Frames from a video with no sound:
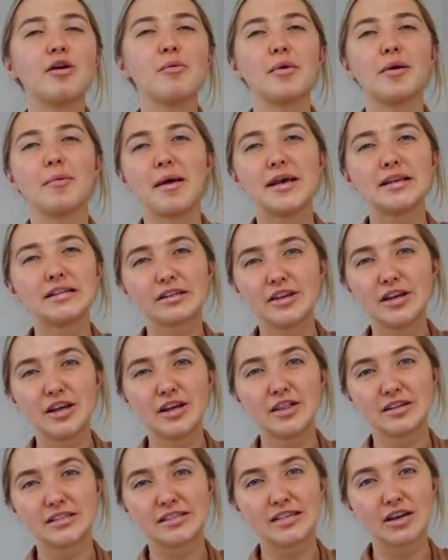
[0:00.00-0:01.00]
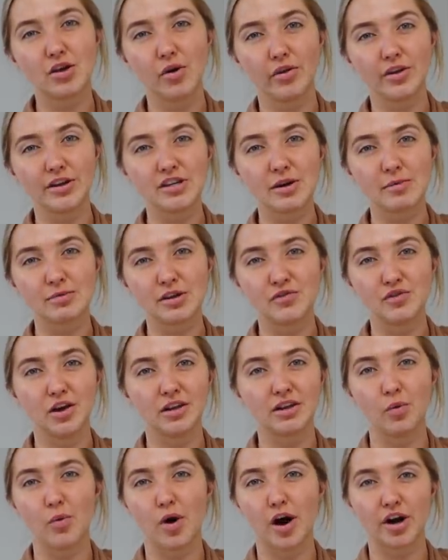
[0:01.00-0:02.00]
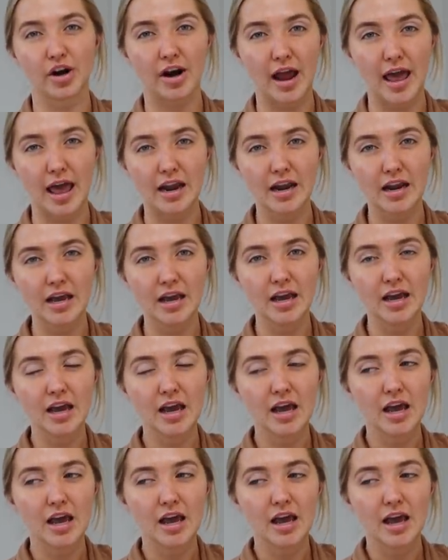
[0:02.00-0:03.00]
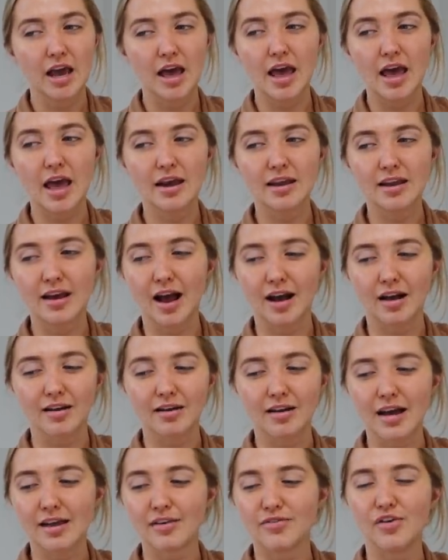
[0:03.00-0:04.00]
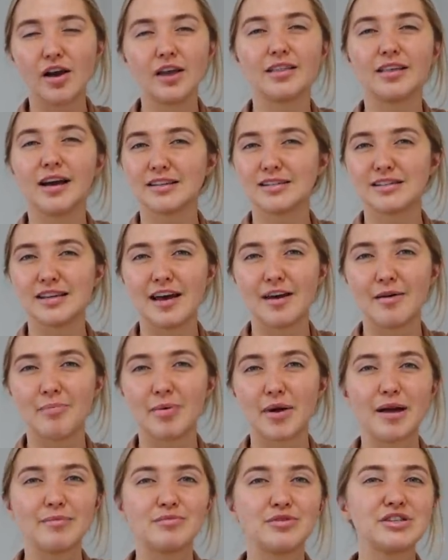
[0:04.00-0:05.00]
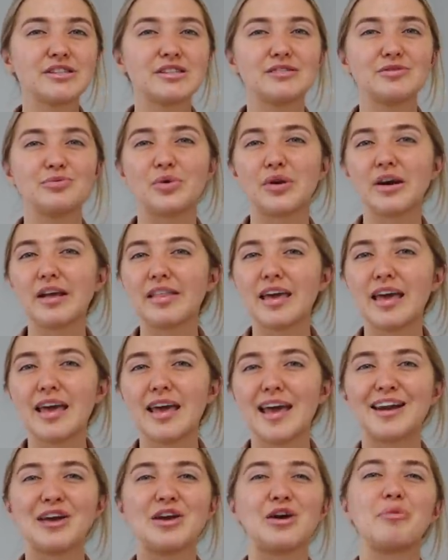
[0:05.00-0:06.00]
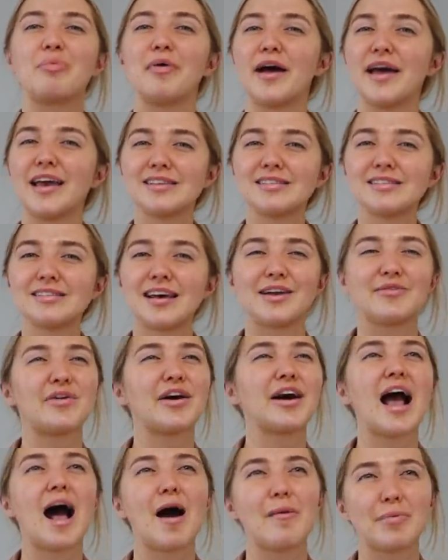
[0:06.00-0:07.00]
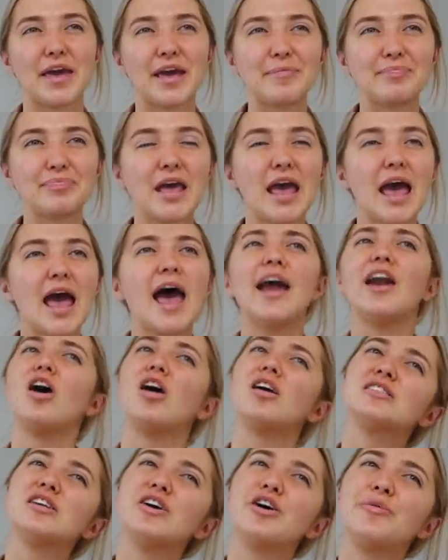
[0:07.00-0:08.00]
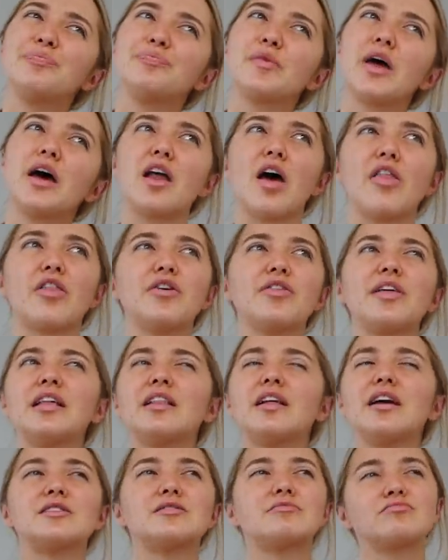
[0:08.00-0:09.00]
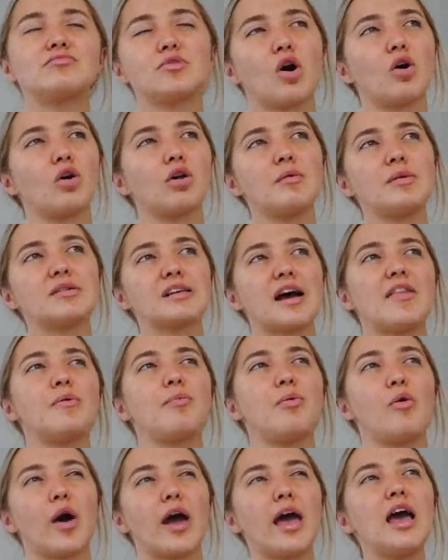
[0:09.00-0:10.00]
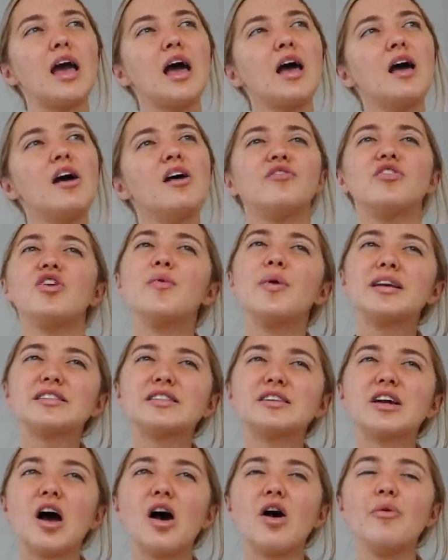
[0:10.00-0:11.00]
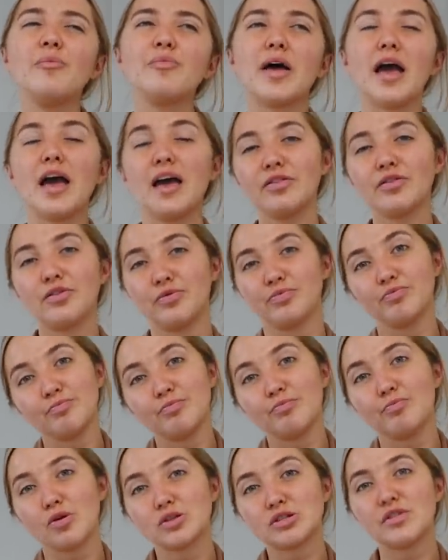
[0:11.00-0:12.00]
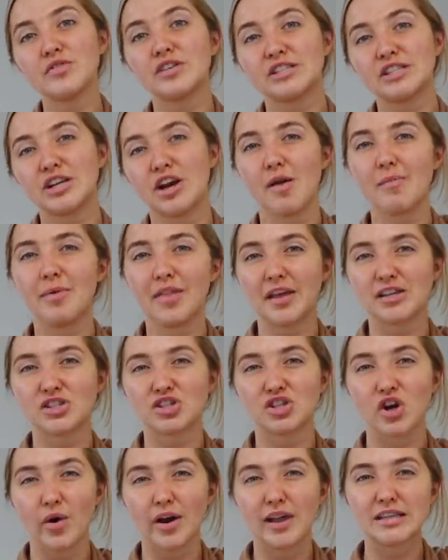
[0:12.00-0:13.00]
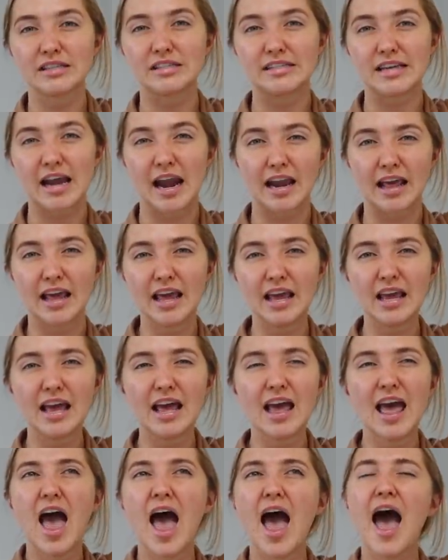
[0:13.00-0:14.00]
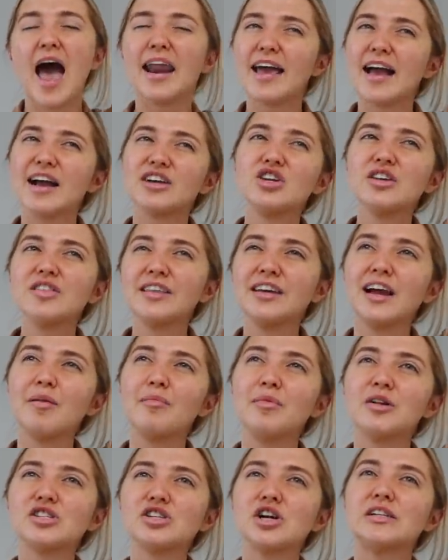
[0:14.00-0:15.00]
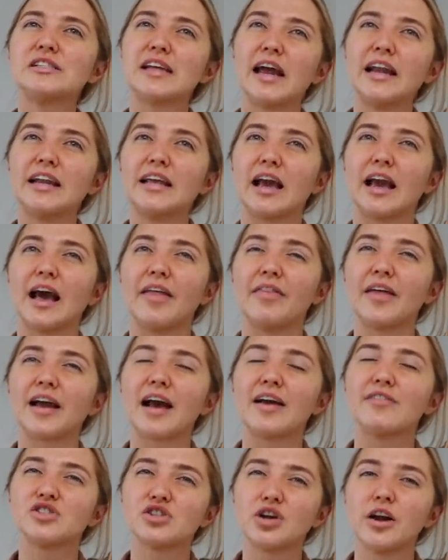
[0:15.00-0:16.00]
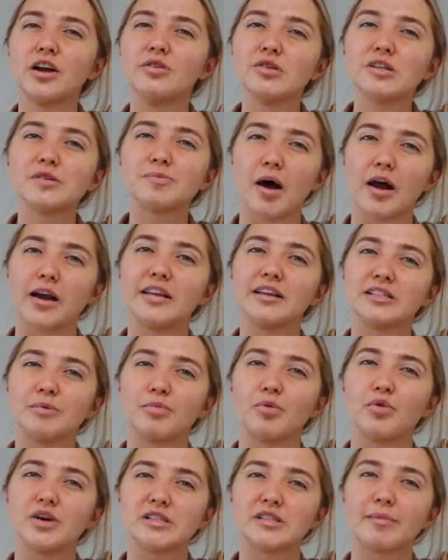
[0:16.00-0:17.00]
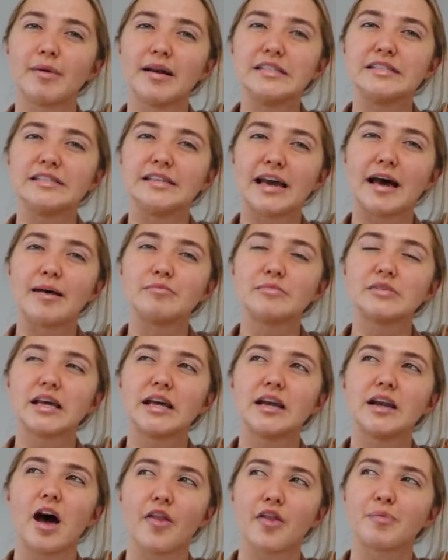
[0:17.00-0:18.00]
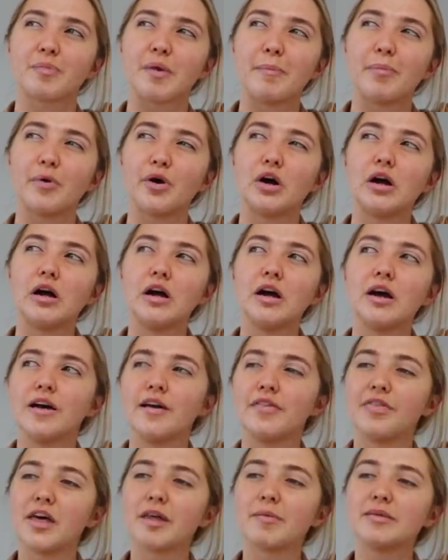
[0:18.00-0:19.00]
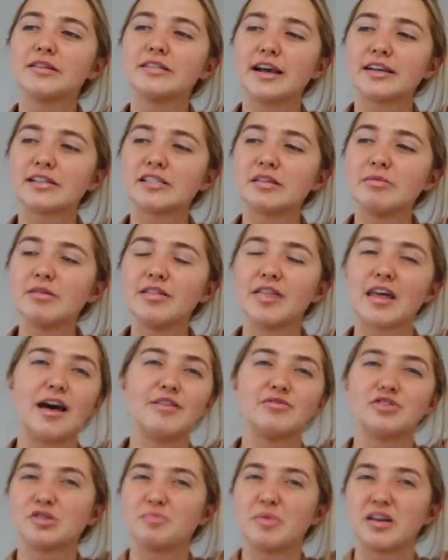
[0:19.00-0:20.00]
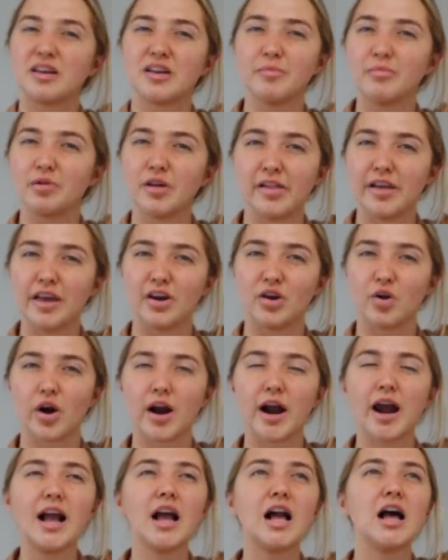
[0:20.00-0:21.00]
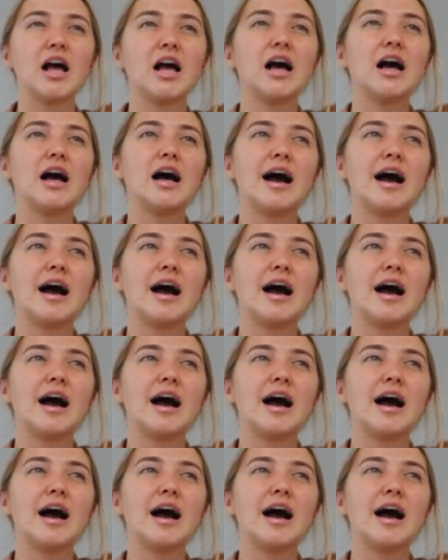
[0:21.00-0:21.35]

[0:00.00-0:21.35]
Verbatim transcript: I remember basically the sink only ships if you let the water in and yeah, I feel like that's it. But I'm just really in a good place and I'm very happy. And also, another thing, like totally beside the point, a few weeks ago and most of this year, I've been like so against dating. And I actually think I'm gonna start dating again. Like, I've started responding to boys in my DMs and other people that have been texting me that I've just been completely ignoring.